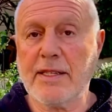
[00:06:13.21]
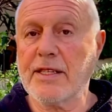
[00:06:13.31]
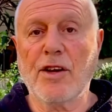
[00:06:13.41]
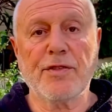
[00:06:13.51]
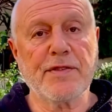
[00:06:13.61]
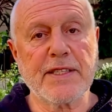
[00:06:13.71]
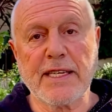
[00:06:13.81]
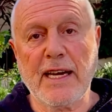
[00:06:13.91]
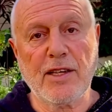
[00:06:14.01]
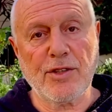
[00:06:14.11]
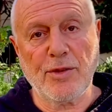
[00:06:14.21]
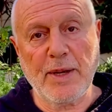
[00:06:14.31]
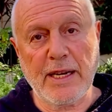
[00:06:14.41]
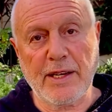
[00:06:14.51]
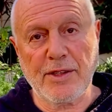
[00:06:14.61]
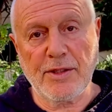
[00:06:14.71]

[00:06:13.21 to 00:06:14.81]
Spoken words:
not for sale, Domenico.